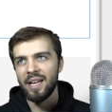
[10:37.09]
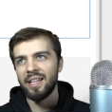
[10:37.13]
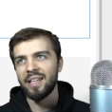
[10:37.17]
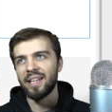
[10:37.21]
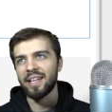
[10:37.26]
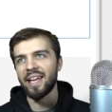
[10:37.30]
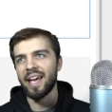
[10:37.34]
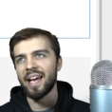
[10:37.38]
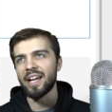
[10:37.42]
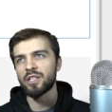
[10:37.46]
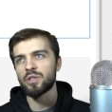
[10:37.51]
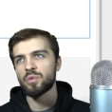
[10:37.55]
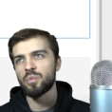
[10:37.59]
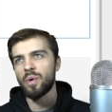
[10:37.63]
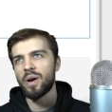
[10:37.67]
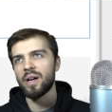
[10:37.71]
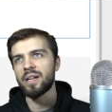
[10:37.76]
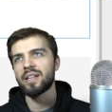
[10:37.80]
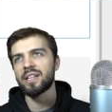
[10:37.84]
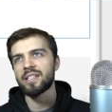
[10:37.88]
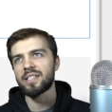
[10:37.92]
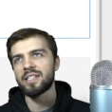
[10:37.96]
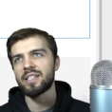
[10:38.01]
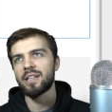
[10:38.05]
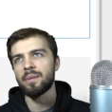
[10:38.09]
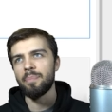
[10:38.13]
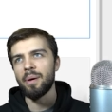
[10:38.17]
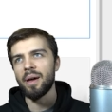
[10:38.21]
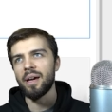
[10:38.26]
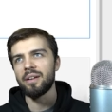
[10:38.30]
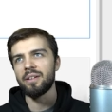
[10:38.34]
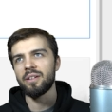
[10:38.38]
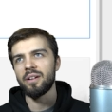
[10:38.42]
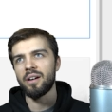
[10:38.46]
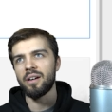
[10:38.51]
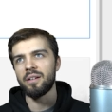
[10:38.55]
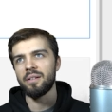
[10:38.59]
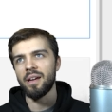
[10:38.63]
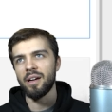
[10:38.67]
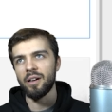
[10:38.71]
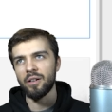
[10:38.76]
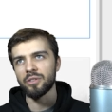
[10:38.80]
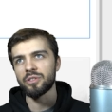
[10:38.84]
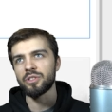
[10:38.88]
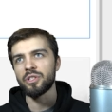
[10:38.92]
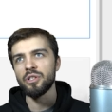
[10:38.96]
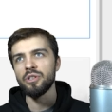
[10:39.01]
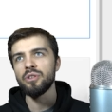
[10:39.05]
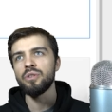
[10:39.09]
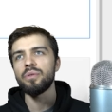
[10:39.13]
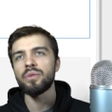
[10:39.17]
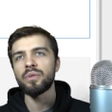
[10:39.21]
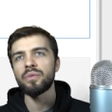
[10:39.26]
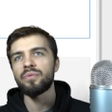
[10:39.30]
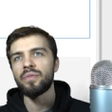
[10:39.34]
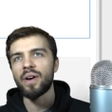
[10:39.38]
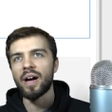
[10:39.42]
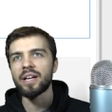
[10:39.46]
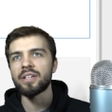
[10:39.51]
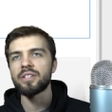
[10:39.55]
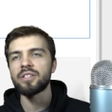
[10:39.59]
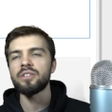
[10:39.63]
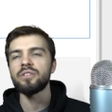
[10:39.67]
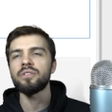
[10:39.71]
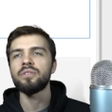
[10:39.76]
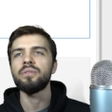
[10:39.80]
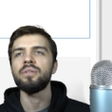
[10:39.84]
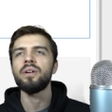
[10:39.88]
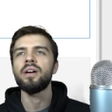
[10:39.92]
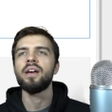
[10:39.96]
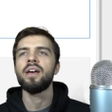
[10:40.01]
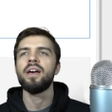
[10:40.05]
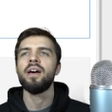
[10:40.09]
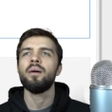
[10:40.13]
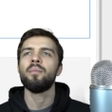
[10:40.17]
like x one doesn't depend on L two and phi two,